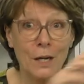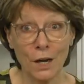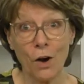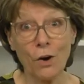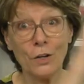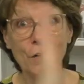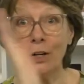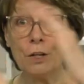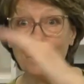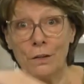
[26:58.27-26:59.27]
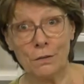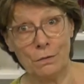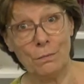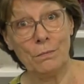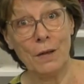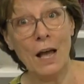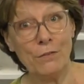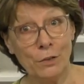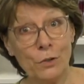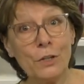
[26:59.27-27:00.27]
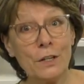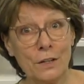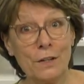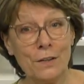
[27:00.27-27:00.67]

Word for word: can't have a look at